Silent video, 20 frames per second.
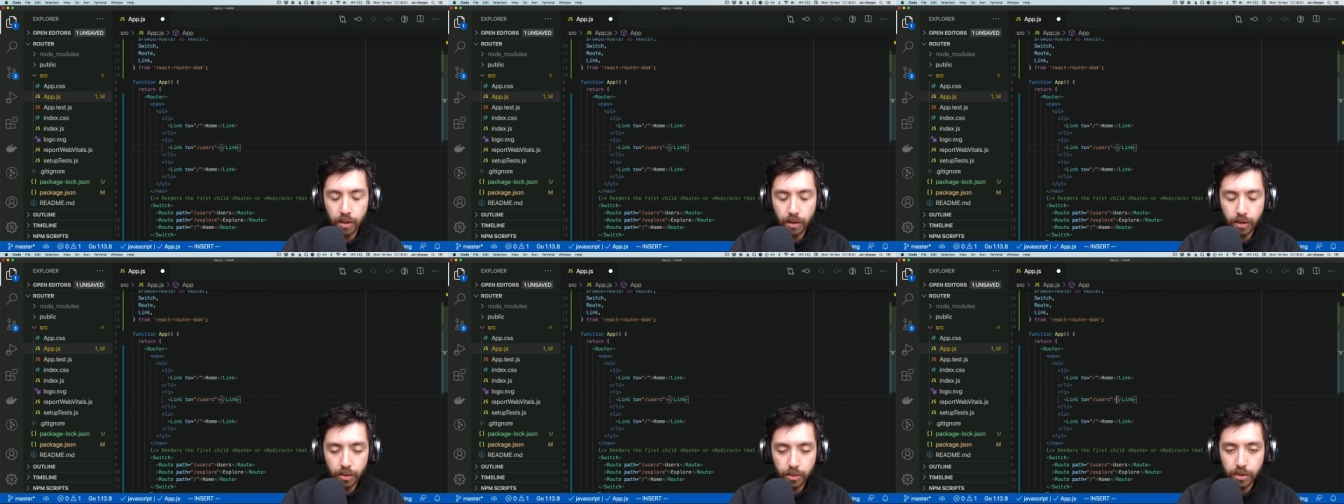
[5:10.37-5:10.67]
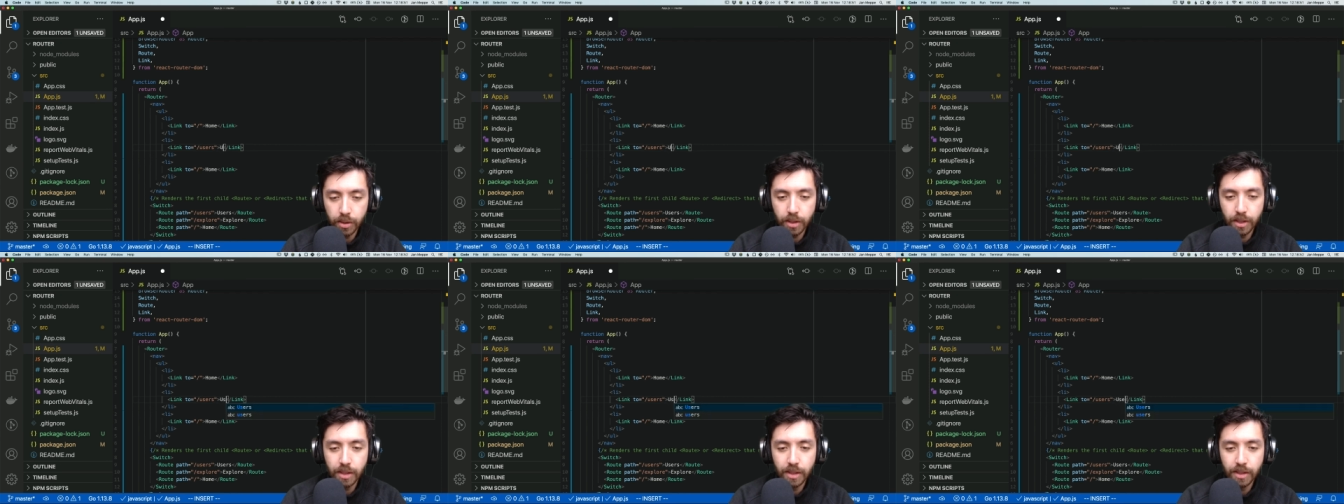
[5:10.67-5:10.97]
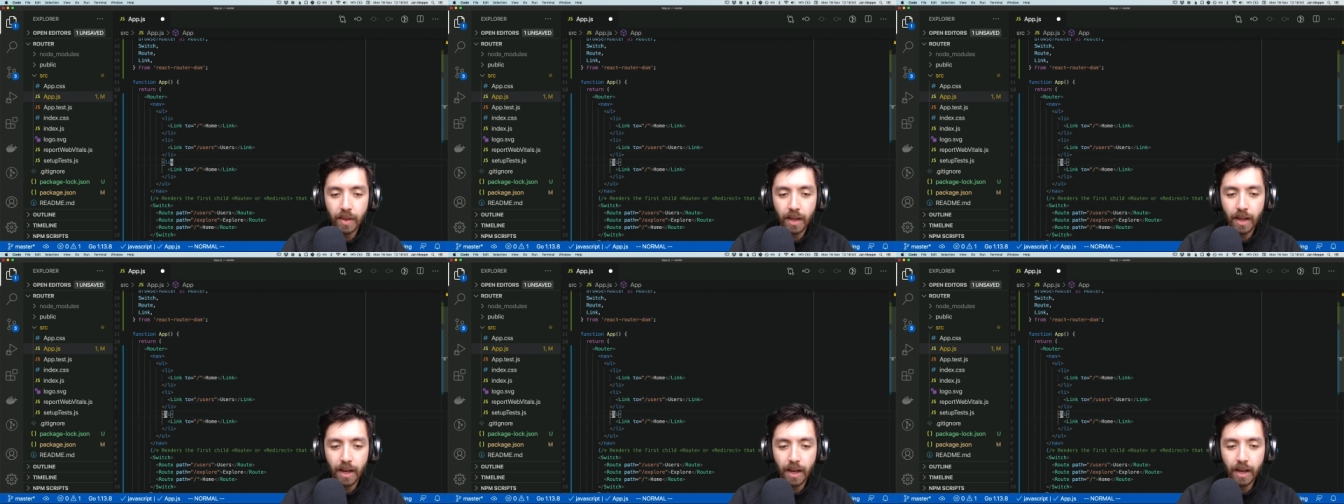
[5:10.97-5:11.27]
users
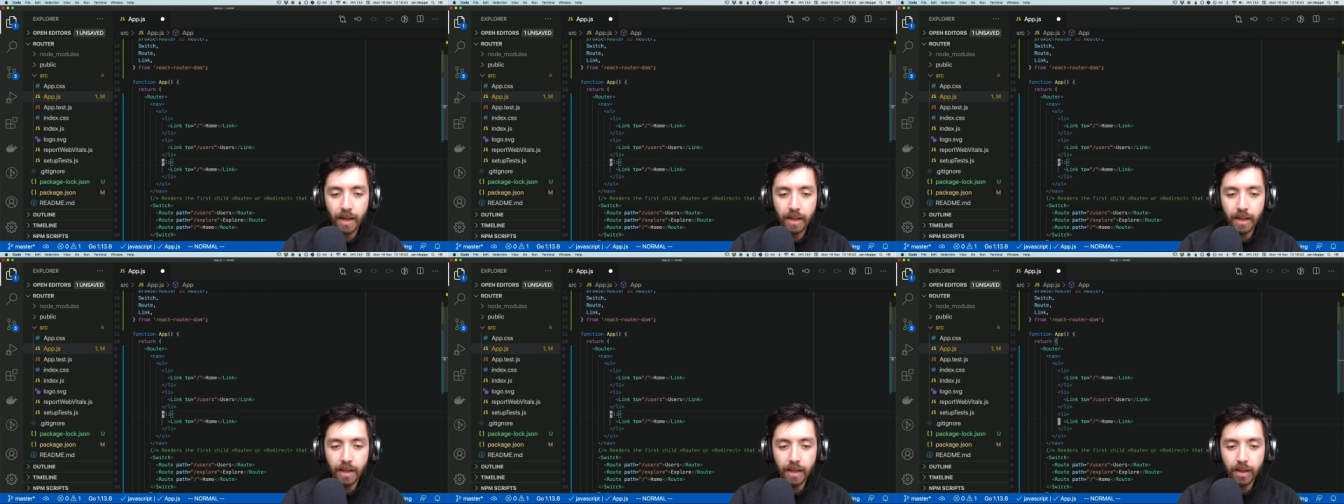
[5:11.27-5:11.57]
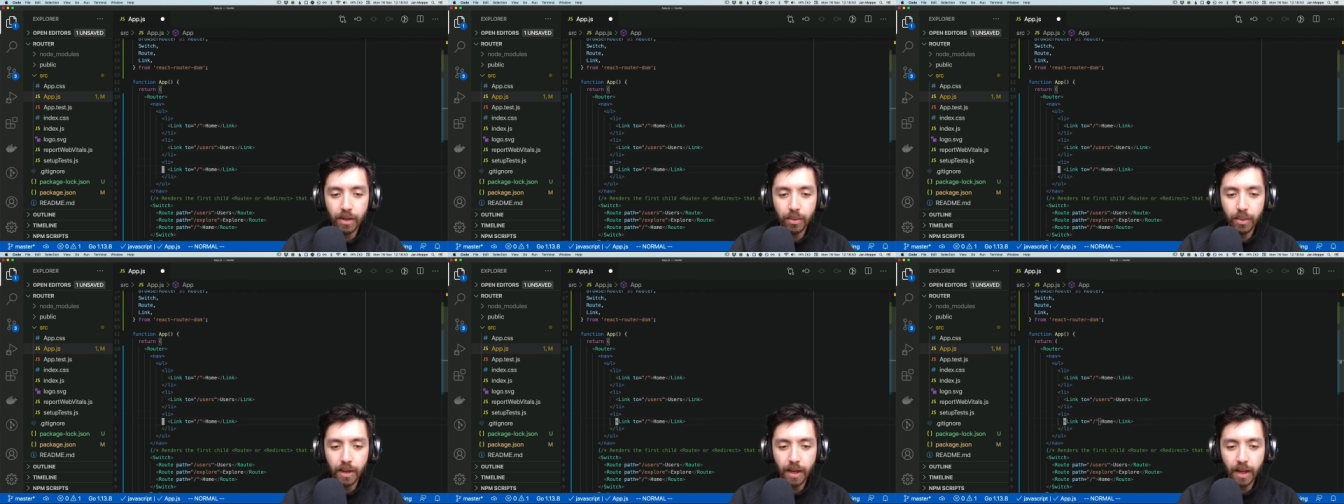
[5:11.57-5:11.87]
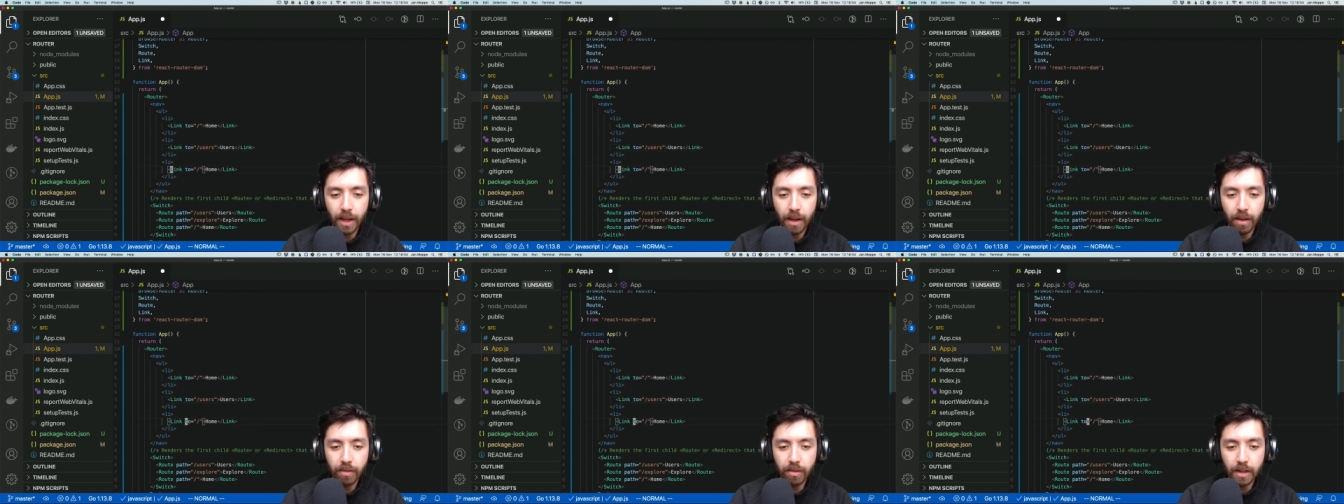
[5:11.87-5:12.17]
and here we
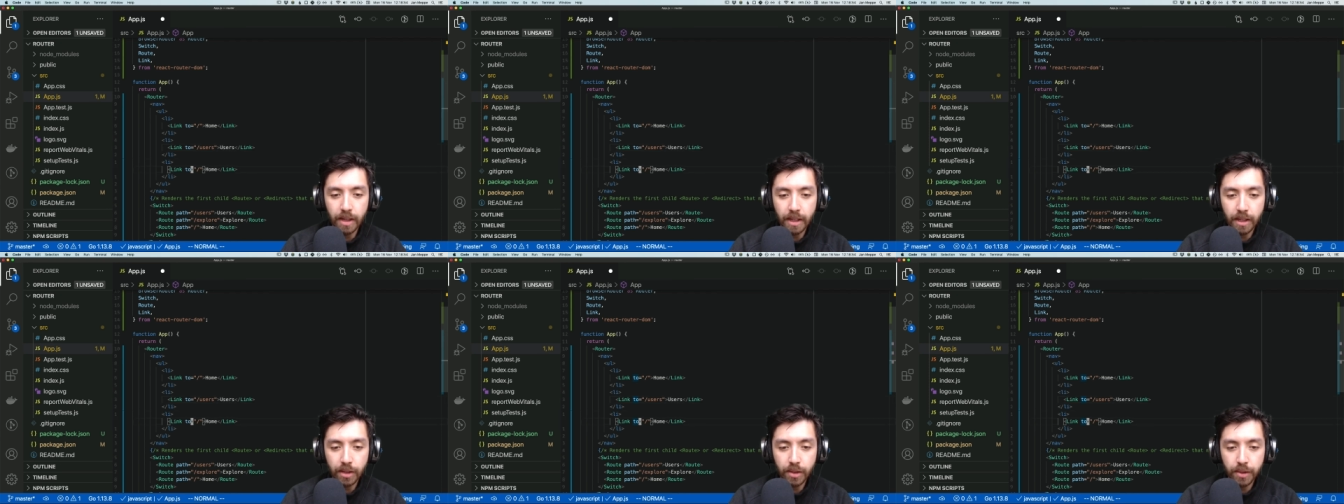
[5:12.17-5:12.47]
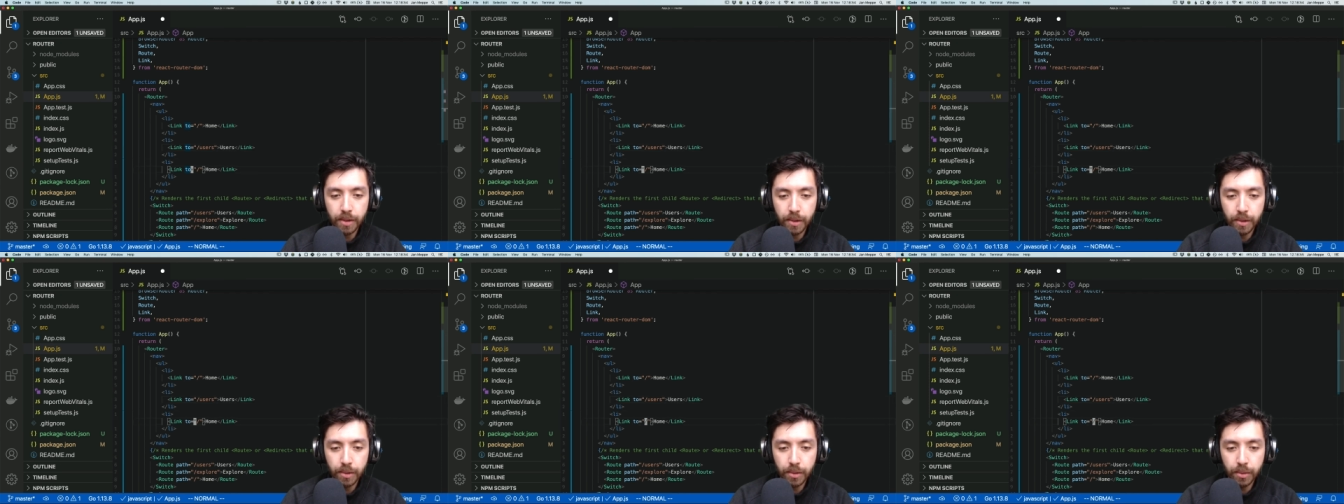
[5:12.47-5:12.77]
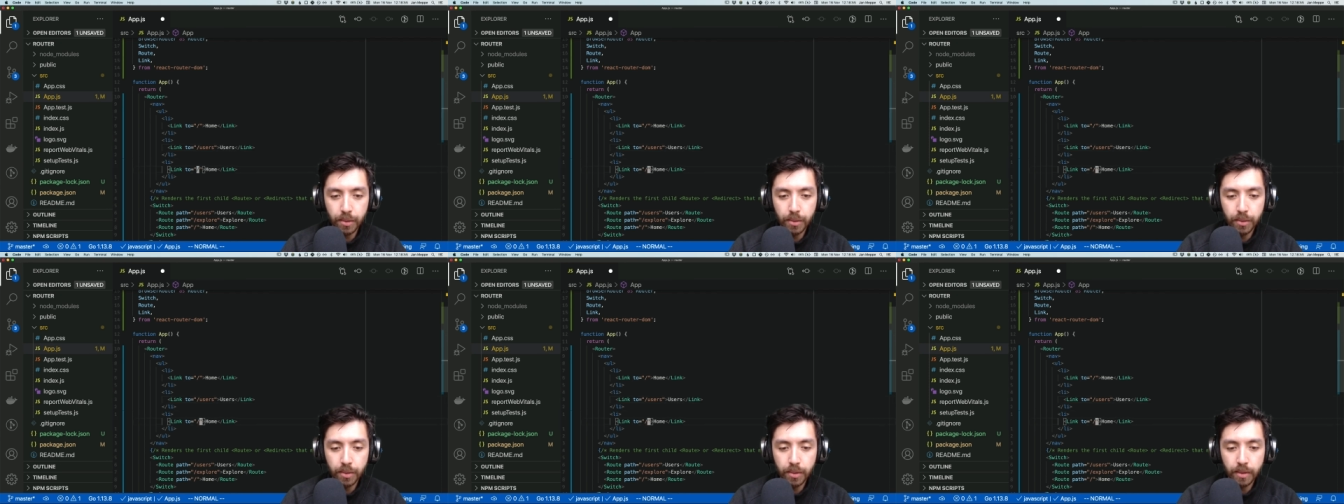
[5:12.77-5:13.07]
have link
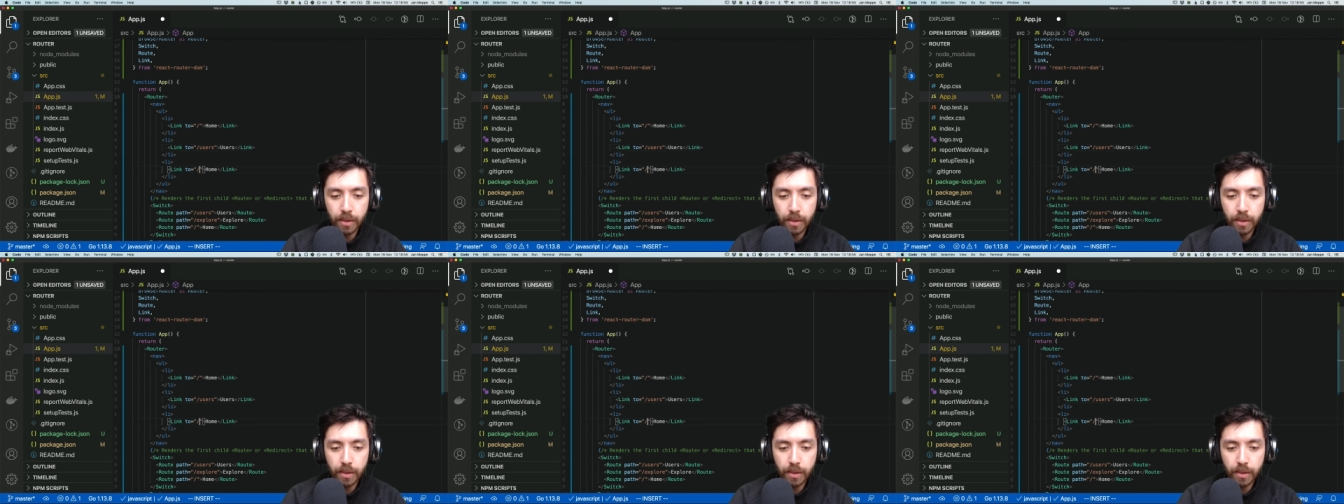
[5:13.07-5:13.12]
to